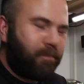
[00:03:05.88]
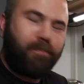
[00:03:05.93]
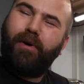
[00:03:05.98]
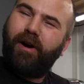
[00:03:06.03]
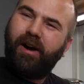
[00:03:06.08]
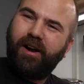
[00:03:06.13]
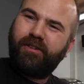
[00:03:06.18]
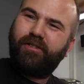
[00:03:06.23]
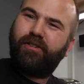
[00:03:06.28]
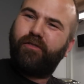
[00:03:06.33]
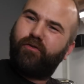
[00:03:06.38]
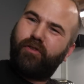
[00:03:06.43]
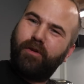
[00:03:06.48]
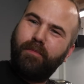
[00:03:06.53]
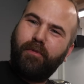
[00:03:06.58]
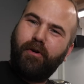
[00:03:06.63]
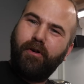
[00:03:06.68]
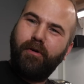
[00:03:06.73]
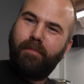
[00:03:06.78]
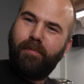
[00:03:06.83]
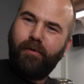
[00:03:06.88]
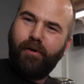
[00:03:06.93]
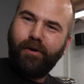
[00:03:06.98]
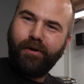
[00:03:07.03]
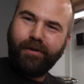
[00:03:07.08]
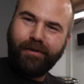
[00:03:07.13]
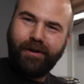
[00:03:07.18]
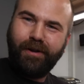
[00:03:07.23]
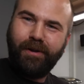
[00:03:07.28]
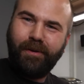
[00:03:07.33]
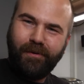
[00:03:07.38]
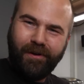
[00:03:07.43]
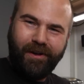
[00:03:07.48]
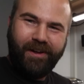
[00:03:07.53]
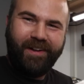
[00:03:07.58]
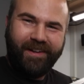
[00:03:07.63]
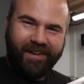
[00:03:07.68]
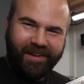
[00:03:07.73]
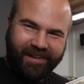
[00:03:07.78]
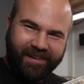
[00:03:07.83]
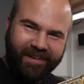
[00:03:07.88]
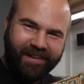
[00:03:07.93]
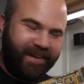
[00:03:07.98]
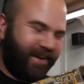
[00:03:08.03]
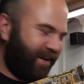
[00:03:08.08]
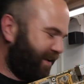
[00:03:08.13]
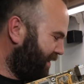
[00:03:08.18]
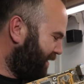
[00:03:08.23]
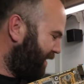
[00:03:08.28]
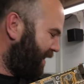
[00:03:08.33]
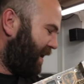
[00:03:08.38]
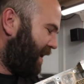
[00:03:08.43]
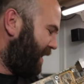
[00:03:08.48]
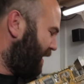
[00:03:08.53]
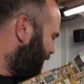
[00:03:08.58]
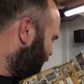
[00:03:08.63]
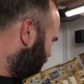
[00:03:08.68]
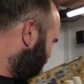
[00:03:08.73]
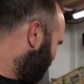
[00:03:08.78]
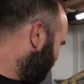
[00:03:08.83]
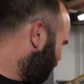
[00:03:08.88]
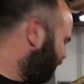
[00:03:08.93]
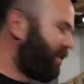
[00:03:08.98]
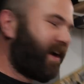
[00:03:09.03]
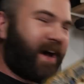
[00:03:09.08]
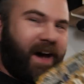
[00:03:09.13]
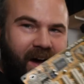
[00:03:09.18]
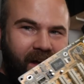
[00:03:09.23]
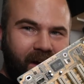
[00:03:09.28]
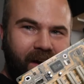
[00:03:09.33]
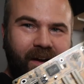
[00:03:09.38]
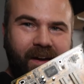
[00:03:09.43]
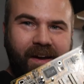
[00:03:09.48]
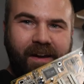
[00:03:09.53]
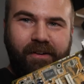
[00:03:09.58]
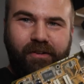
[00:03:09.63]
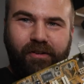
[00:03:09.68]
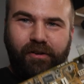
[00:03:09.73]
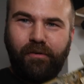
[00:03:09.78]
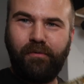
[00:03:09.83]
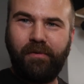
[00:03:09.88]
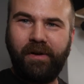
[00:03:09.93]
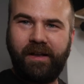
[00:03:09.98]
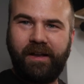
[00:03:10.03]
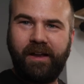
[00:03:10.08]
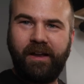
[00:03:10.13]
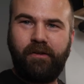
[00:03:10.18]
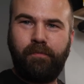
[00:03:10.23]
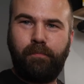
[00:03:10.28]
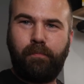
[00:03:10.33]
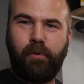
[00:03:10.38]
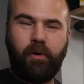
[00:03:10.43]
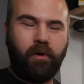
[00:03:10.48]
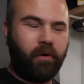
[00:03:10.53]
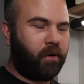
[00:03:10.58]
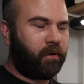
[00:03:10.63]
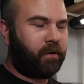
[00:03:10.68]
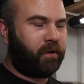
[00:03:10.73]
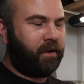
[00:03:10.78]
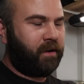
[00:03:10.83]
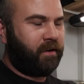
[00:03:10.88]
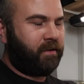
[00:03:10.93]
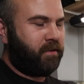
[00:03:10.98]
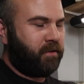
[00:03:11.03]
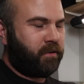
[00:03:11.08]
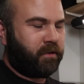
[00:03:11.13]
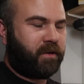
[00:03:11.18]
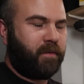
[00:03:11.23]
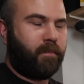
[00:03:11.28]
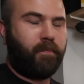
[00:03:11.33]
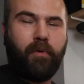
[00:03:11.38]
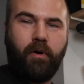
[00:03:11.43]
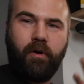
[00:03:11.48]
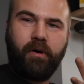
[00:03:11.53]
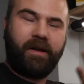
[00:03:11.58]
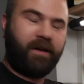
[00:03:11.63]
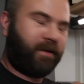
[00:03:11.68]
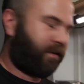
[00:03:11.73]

parts of the motherboard. And the other issue with this board is not the board